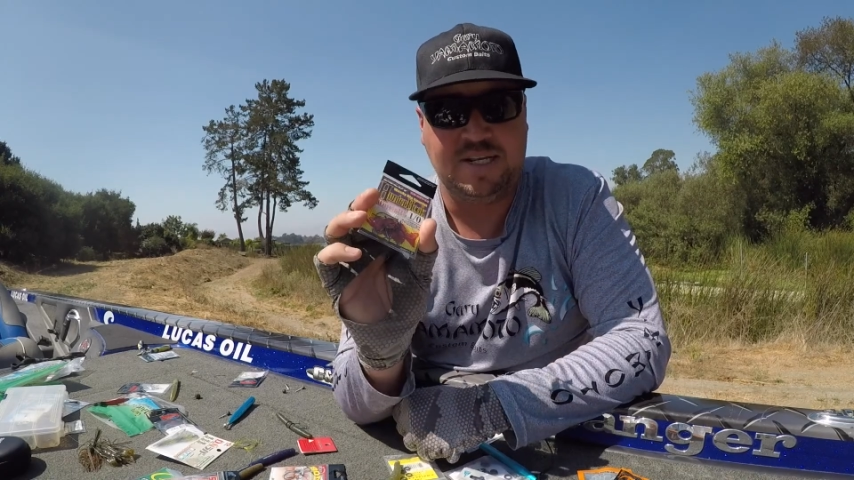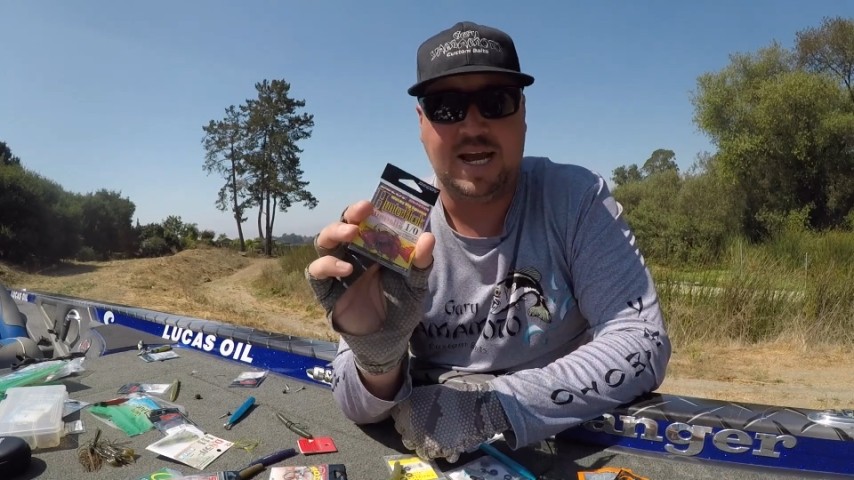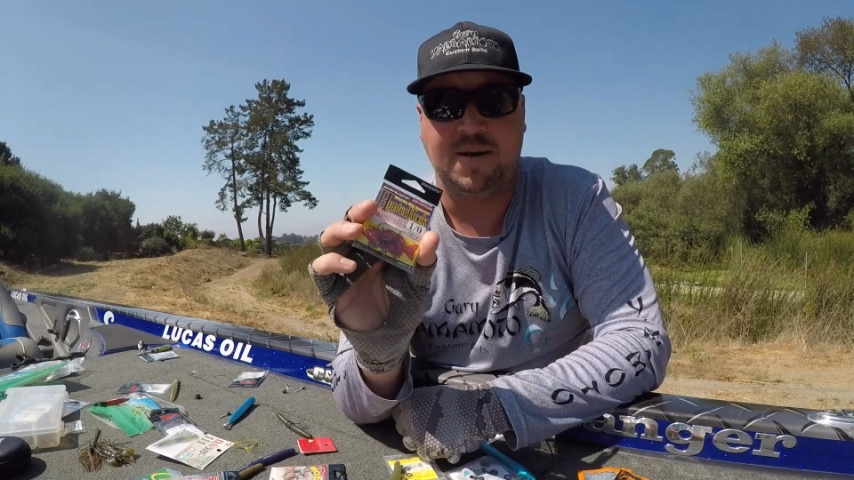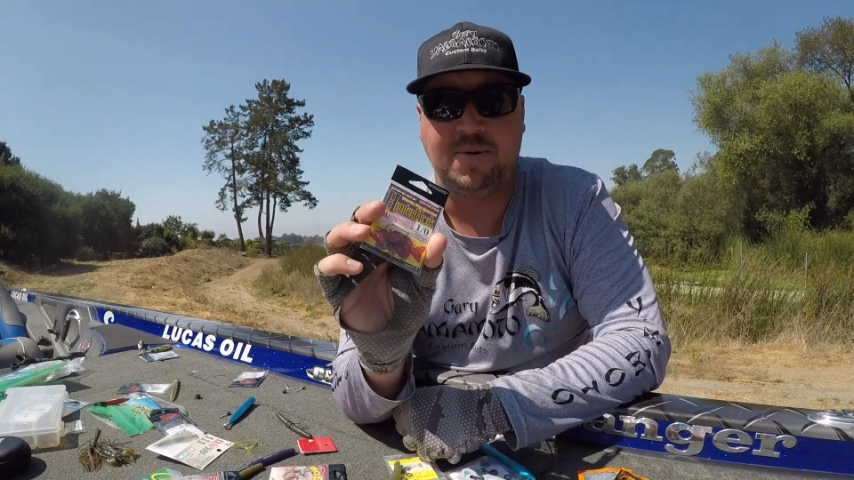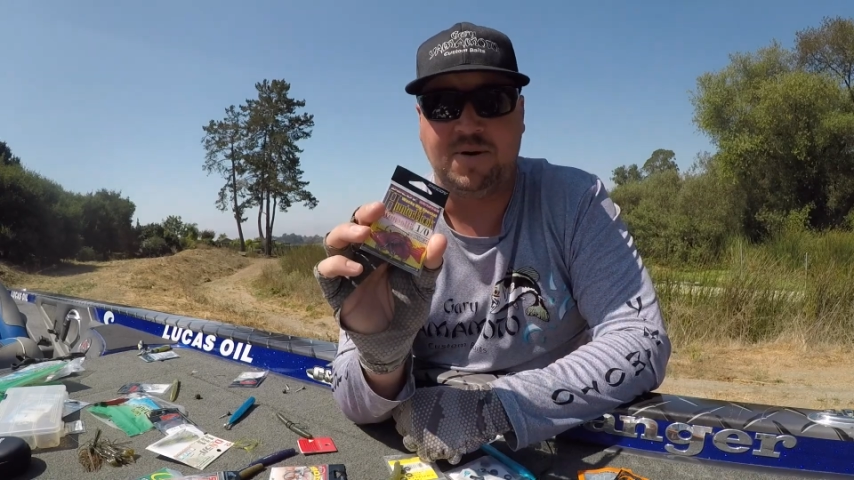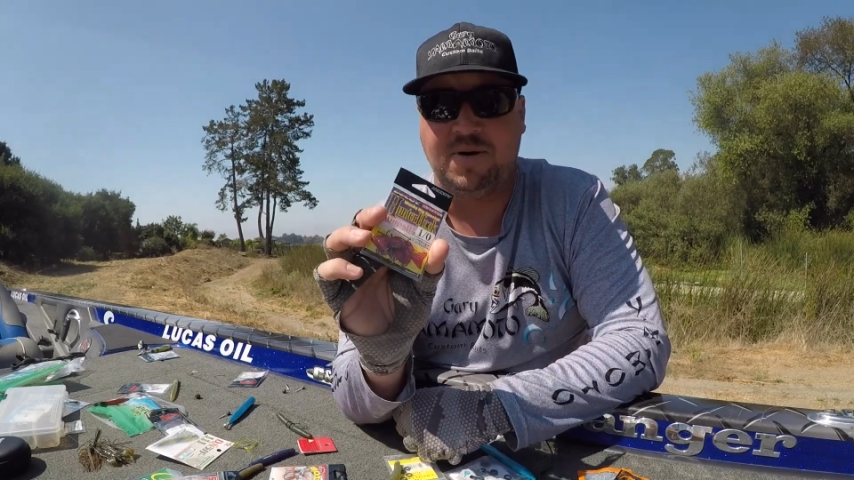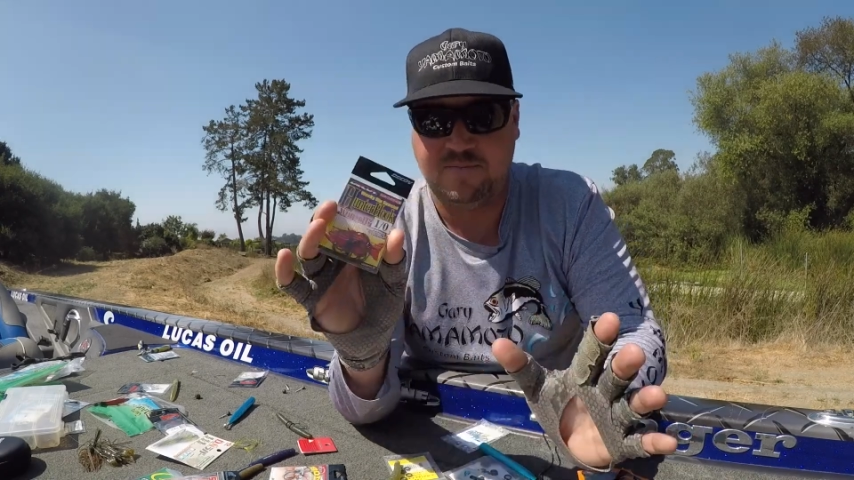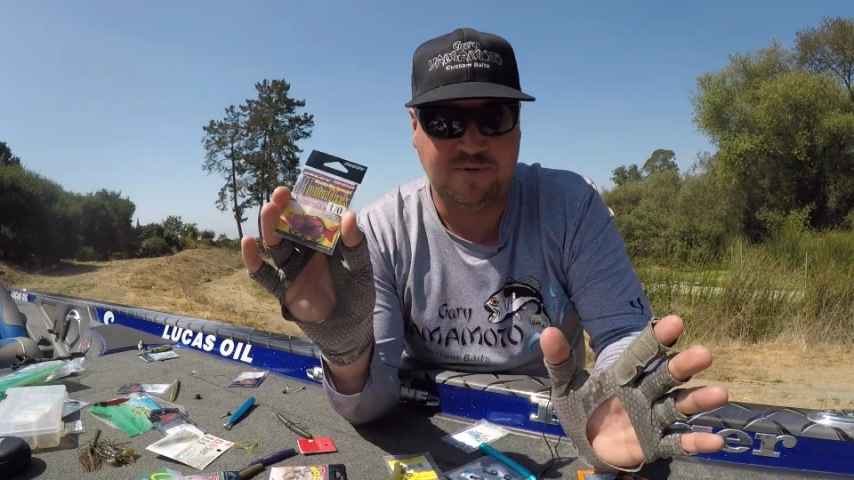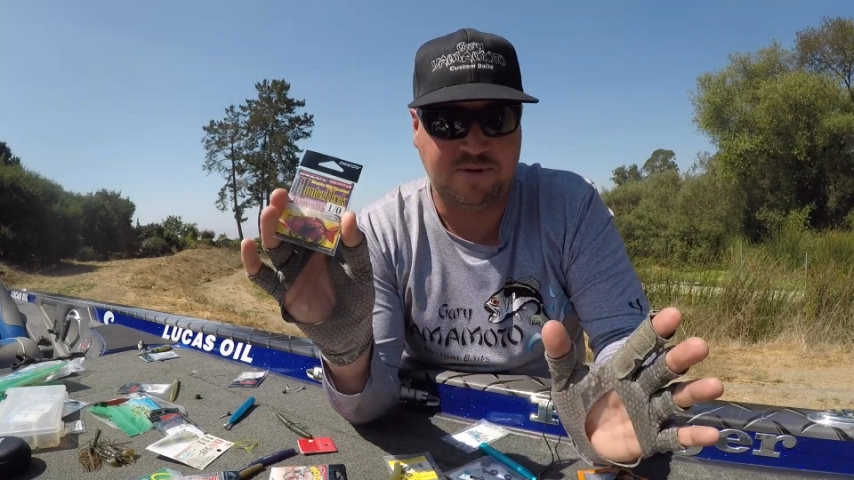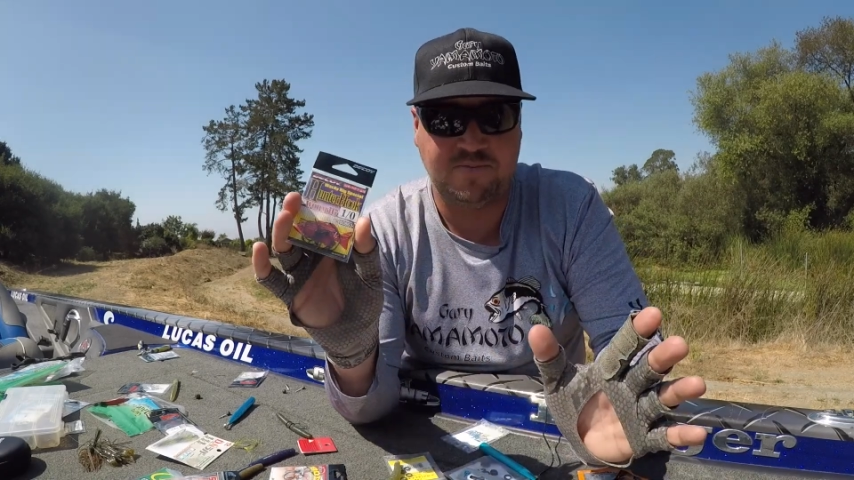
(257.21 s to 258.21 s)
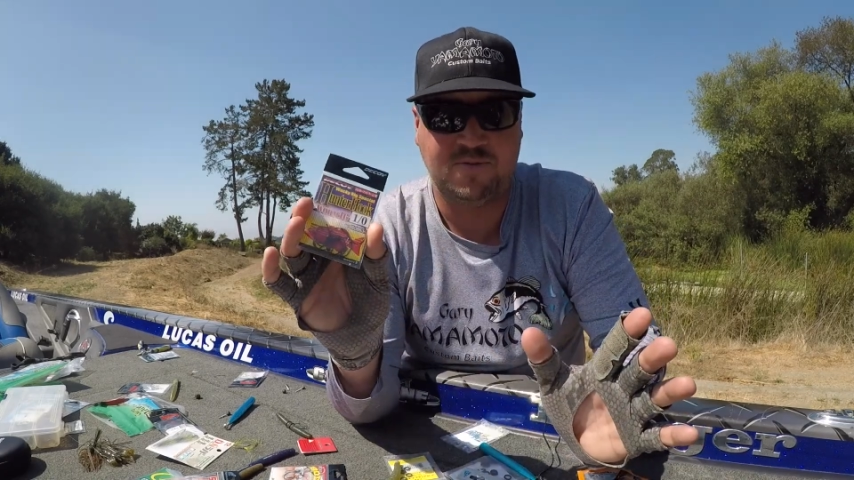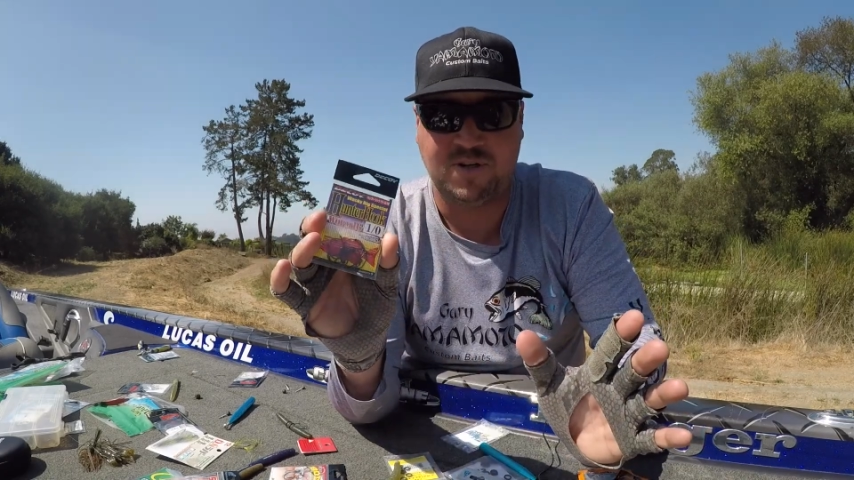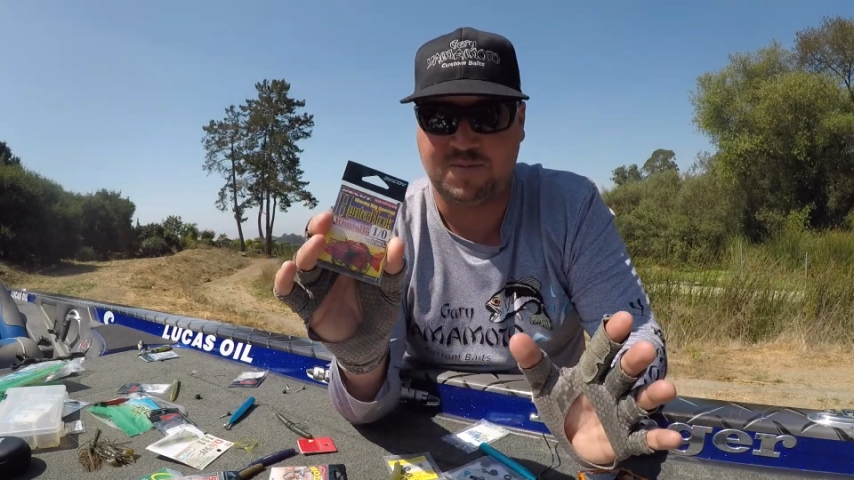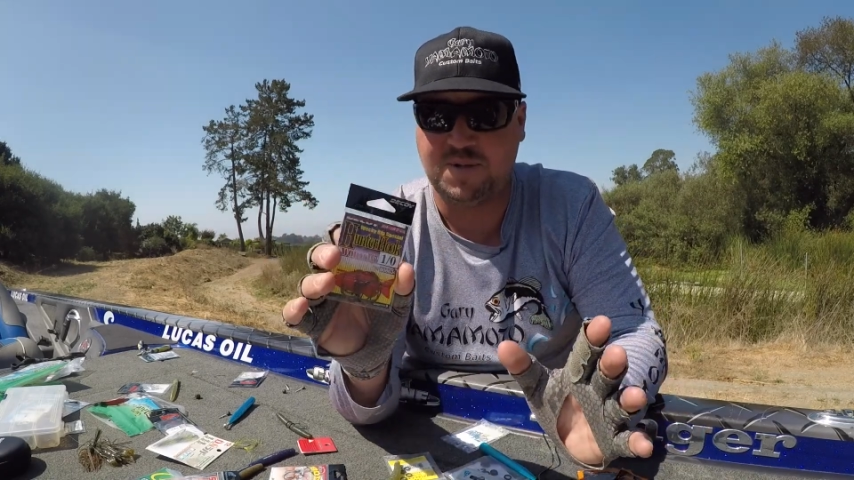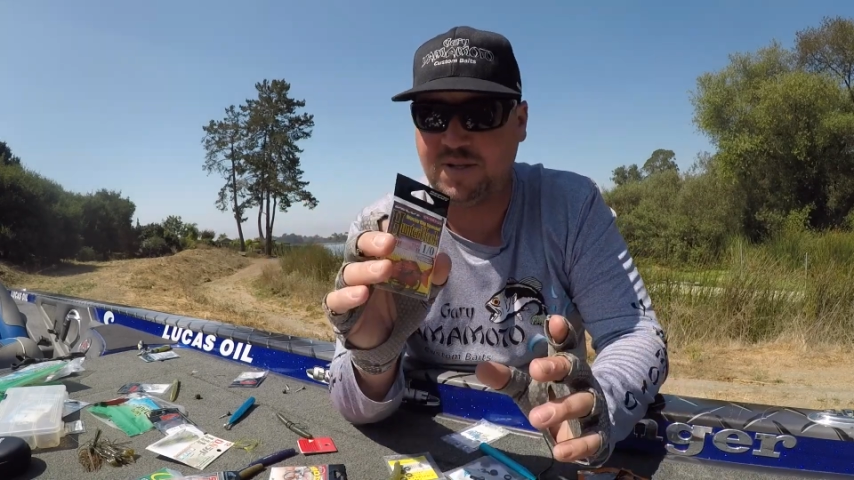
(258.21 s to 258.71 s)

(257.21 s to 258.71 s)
diameter. Just trust me on